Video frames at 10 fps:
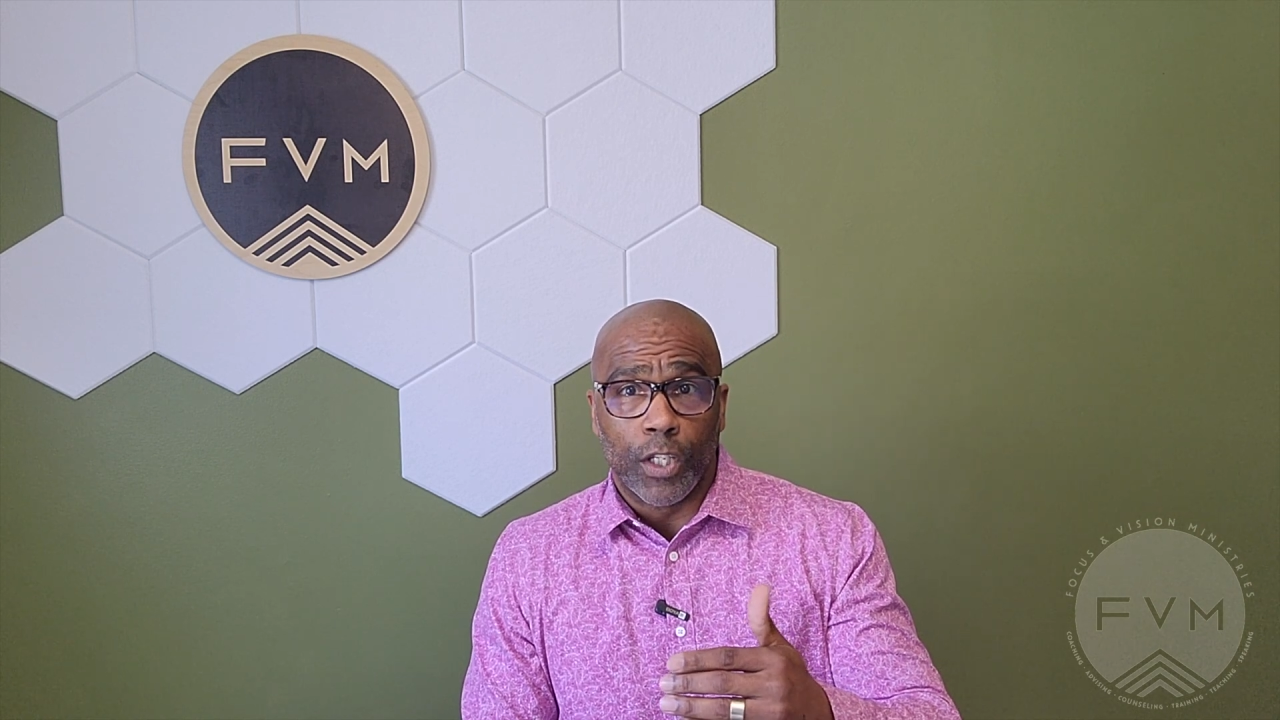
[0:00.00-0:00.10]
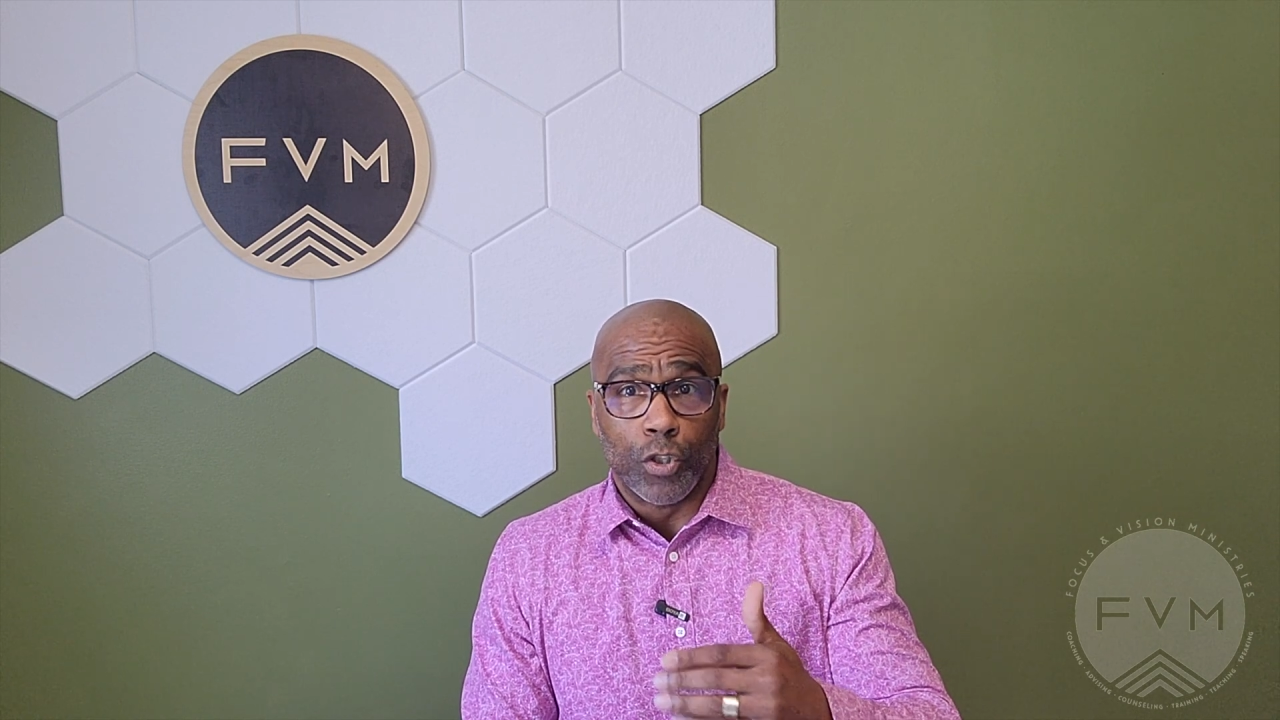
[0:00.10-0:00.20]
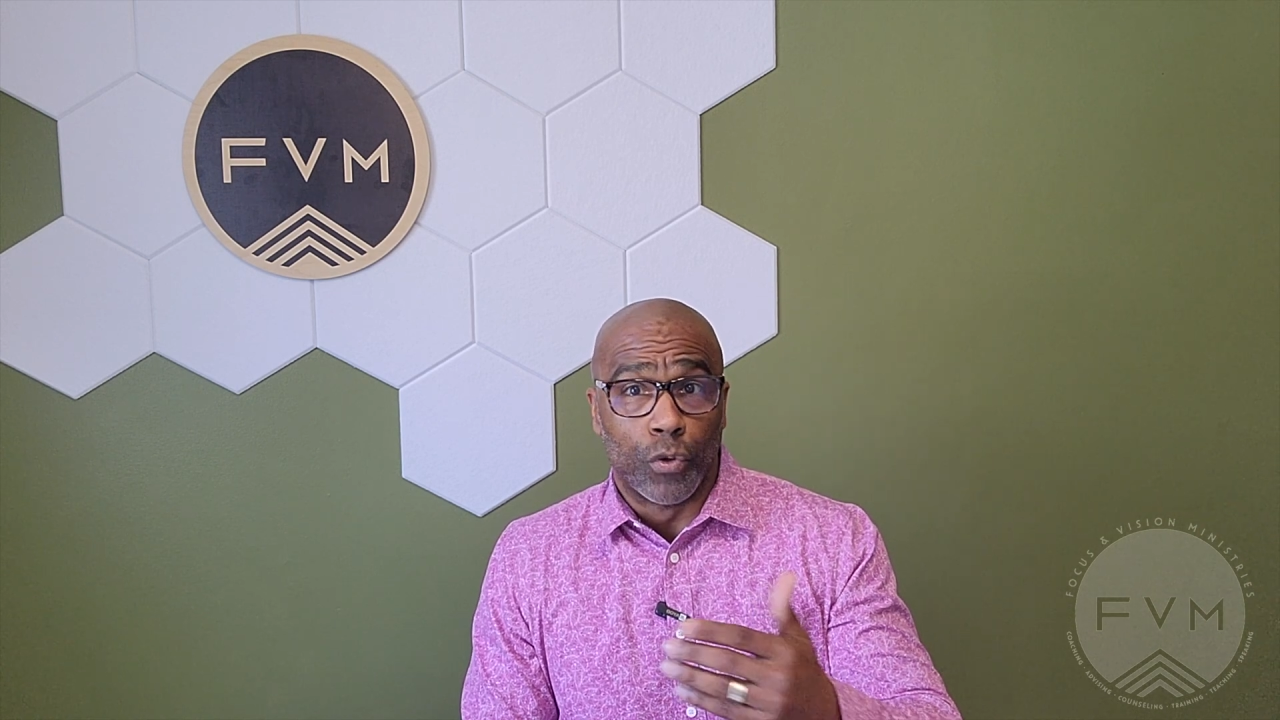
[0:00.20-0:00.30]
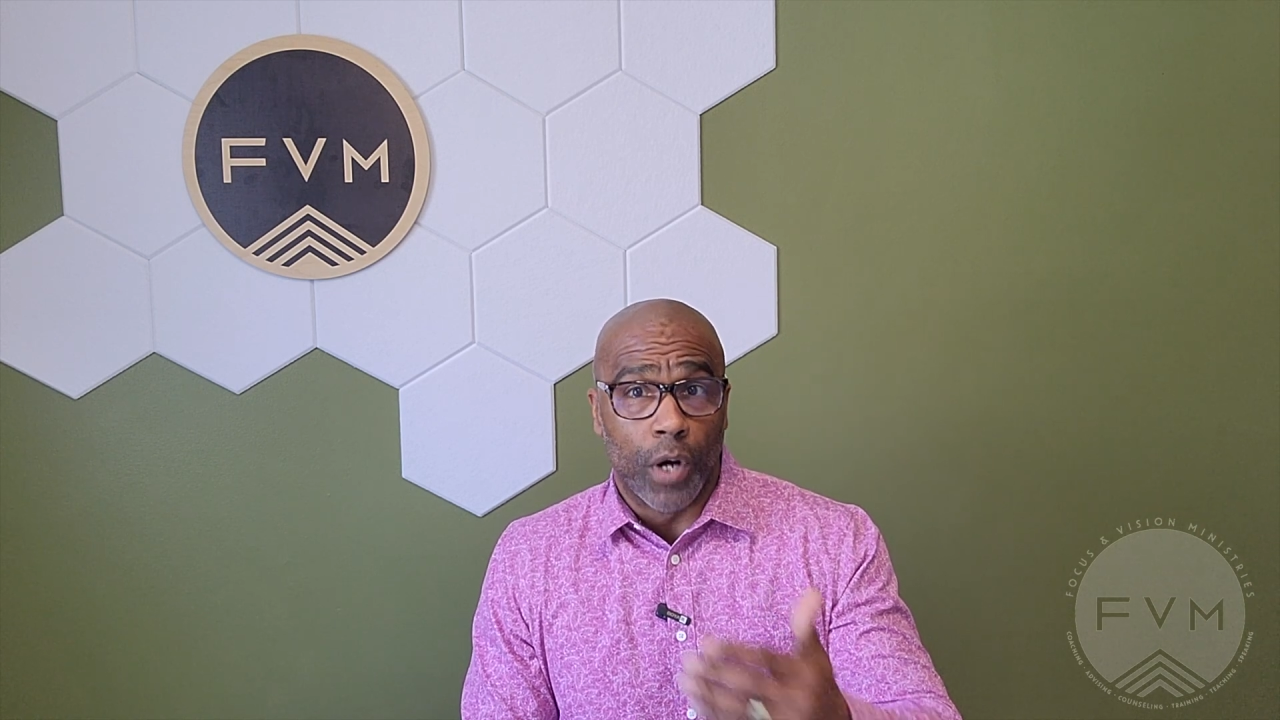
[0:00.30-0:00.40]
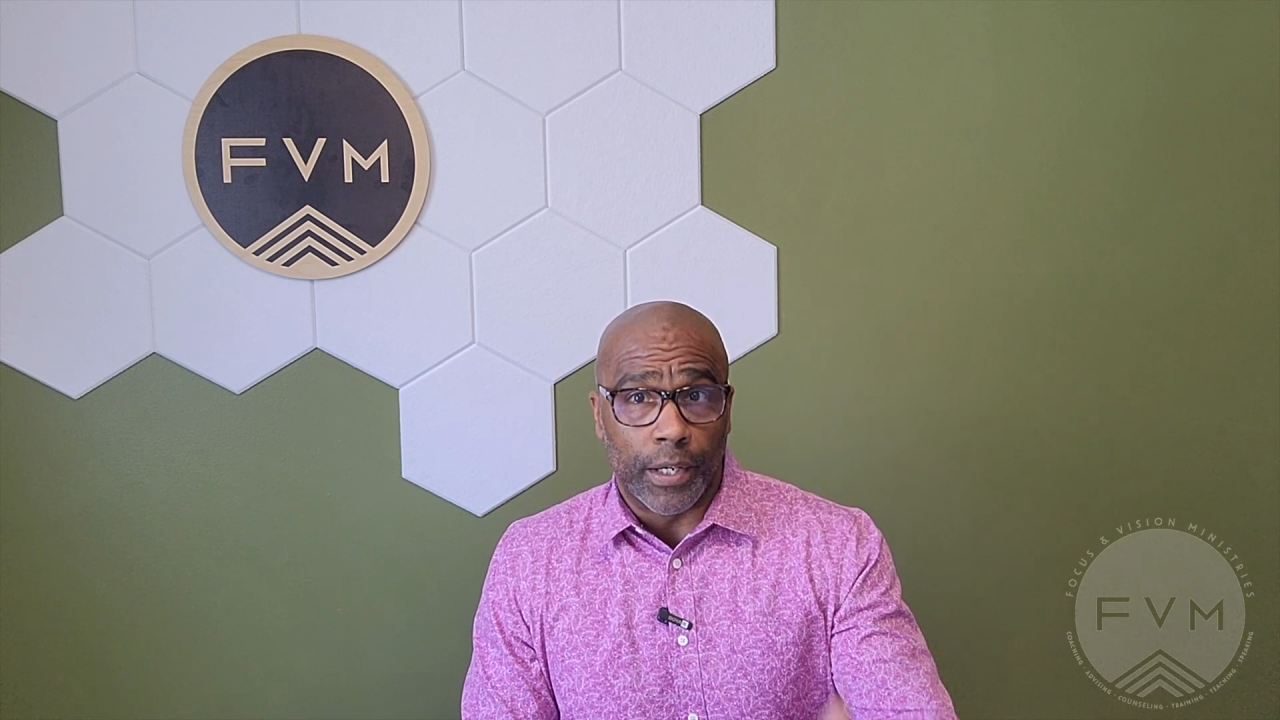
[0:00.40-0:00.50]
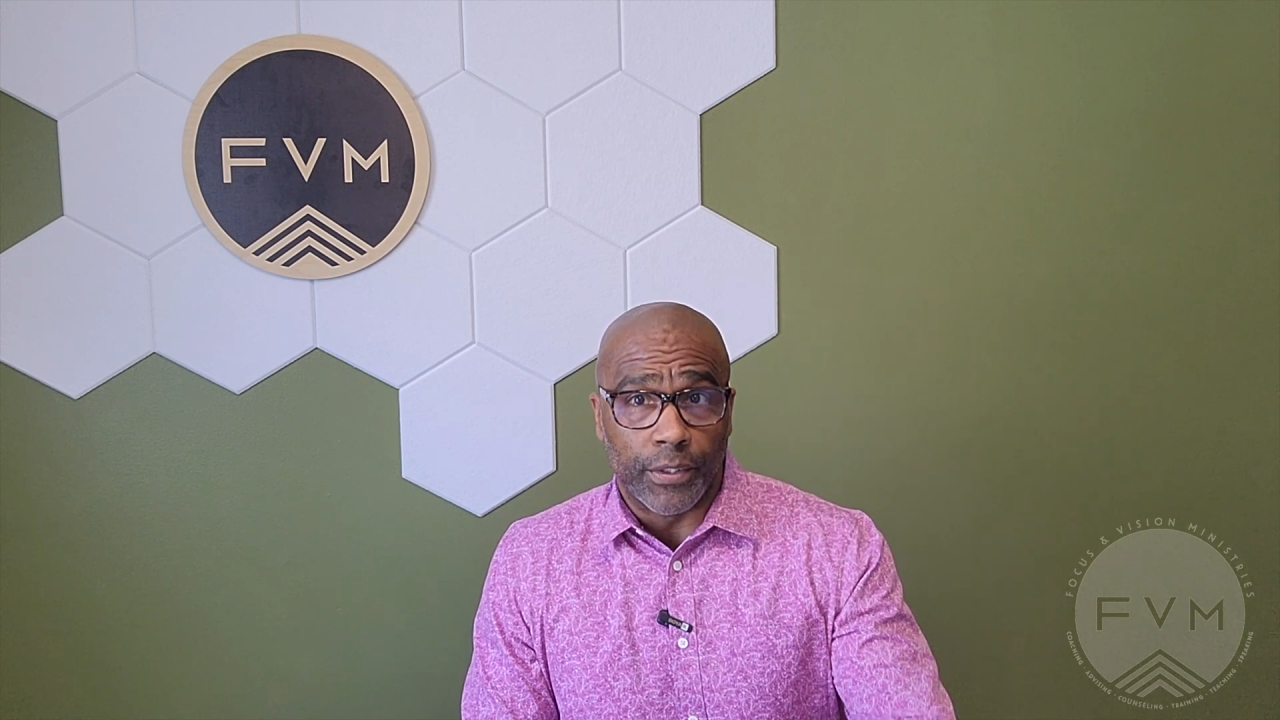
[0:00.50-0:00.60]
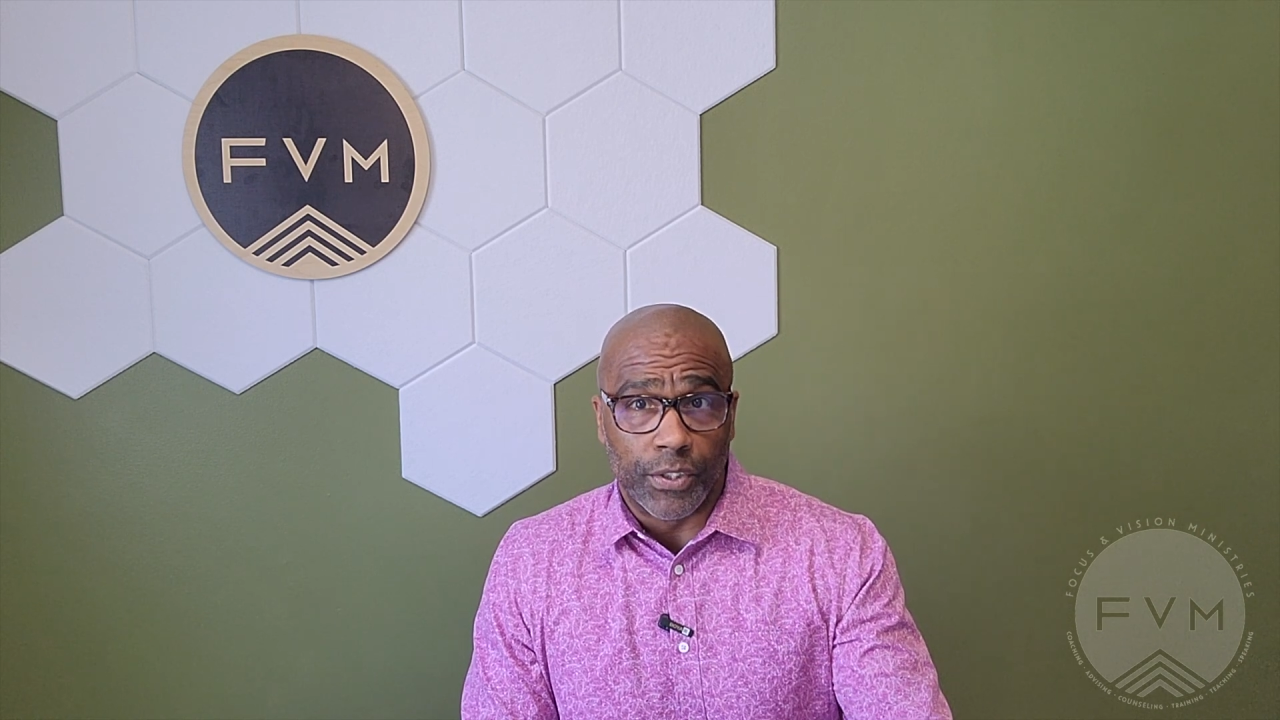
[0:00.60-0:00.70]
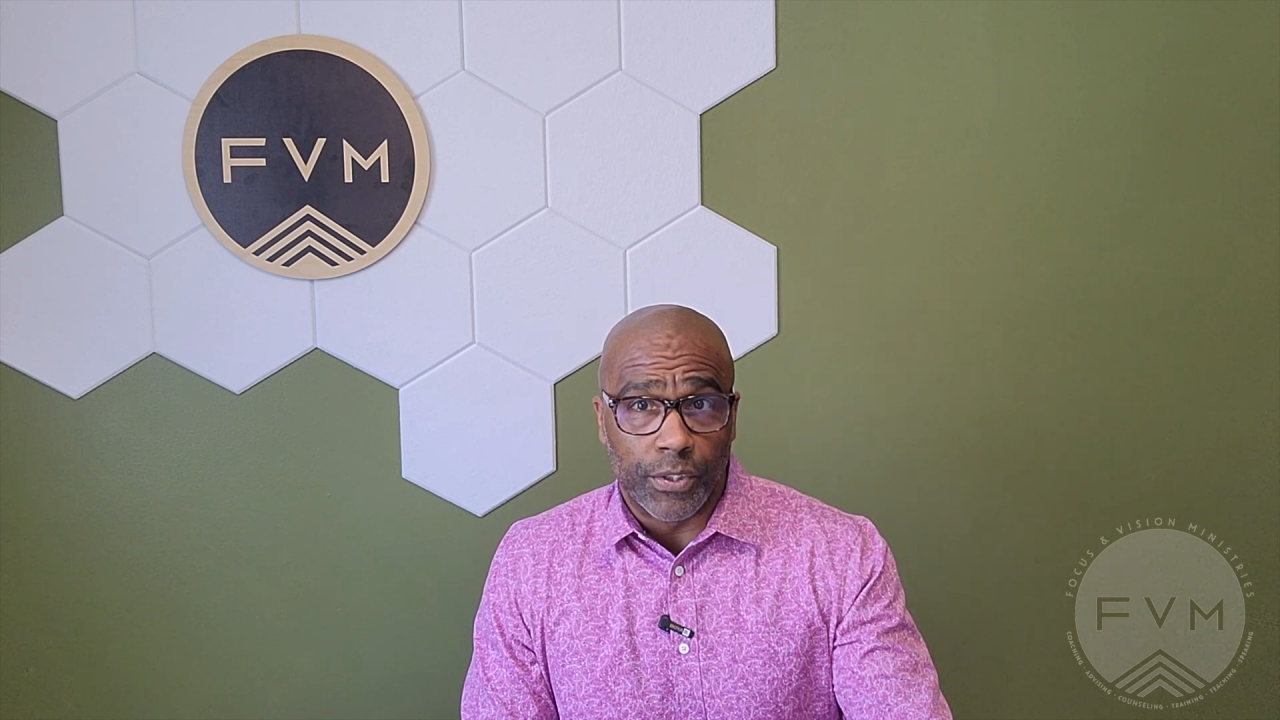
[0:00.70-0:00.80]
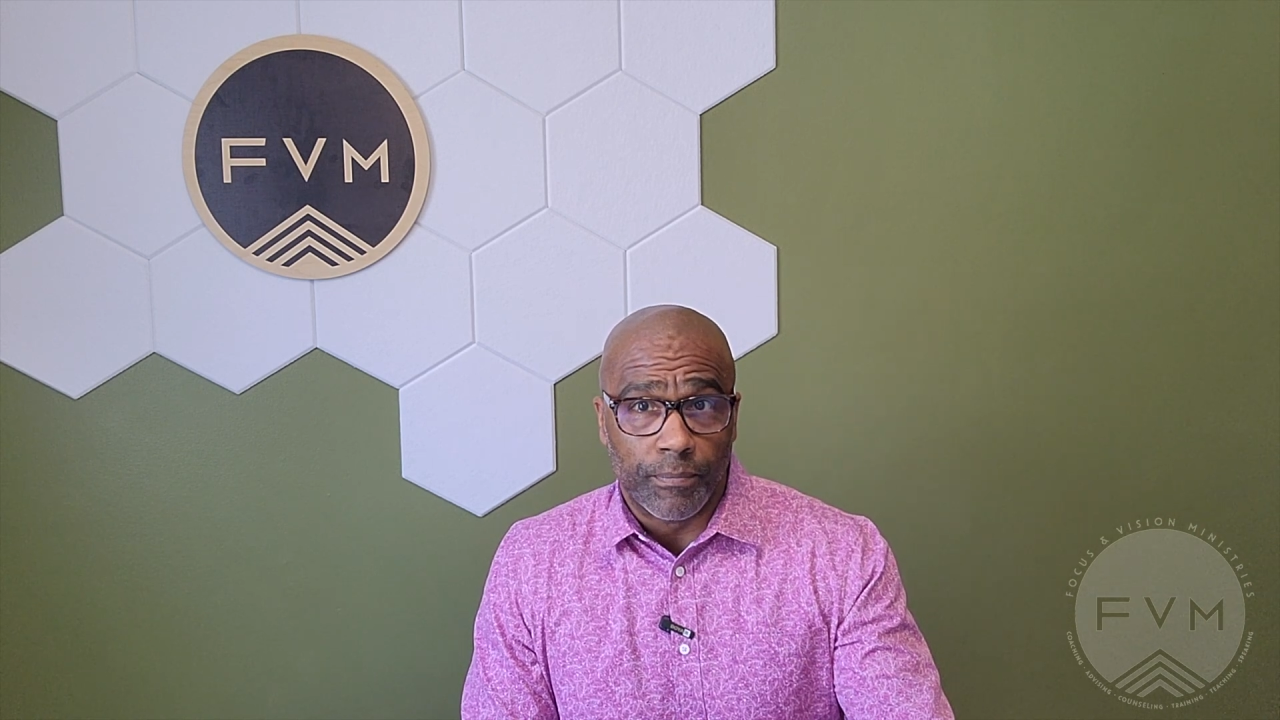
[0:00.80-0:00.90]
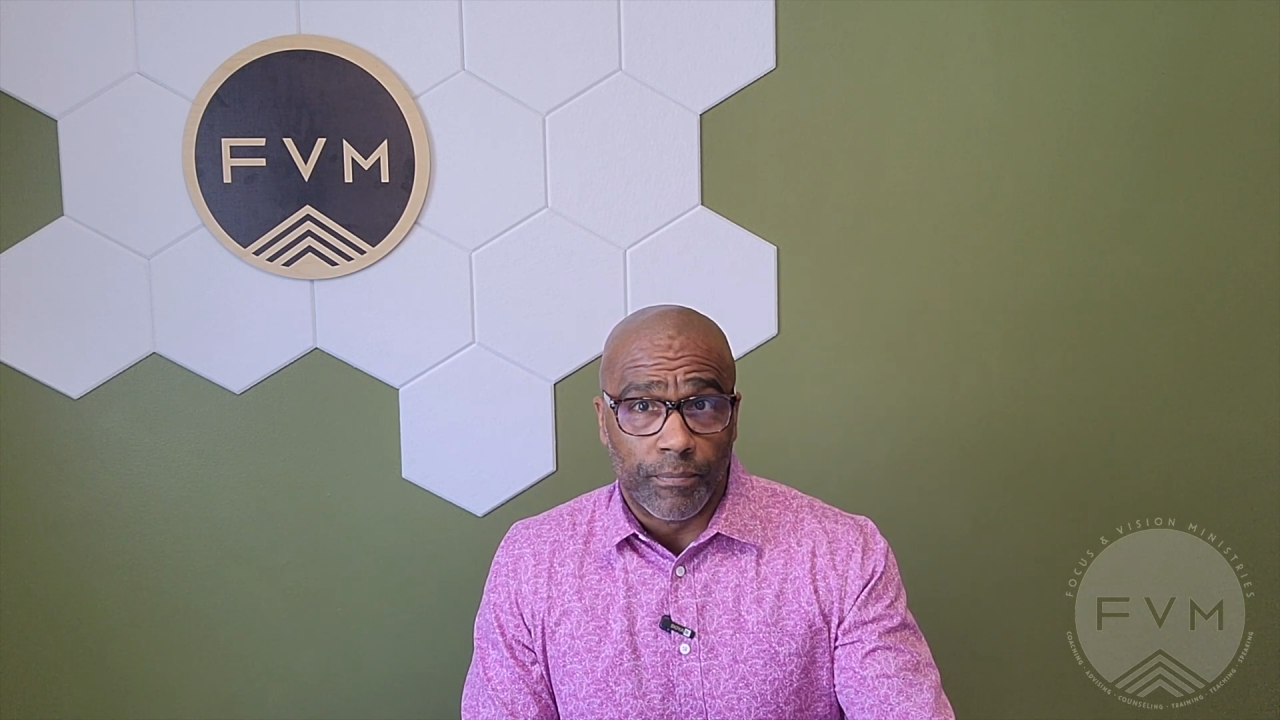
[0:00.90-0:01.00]

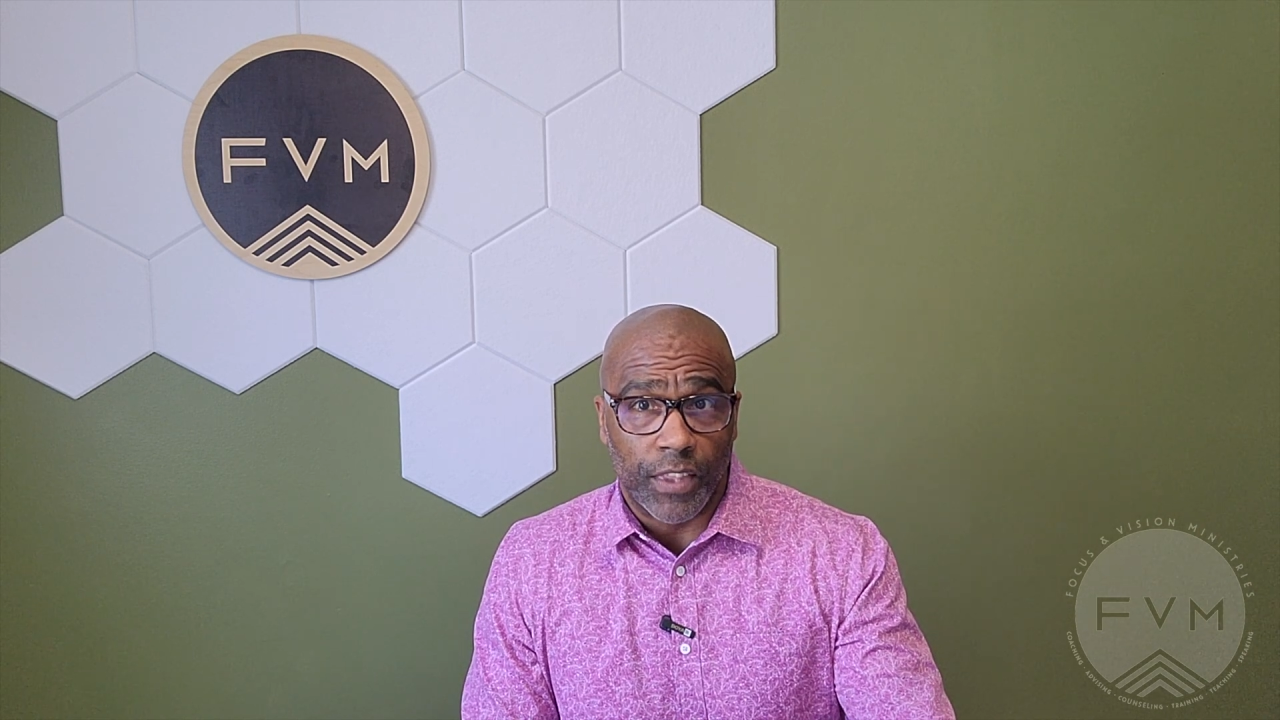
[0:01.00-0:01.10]
drugs,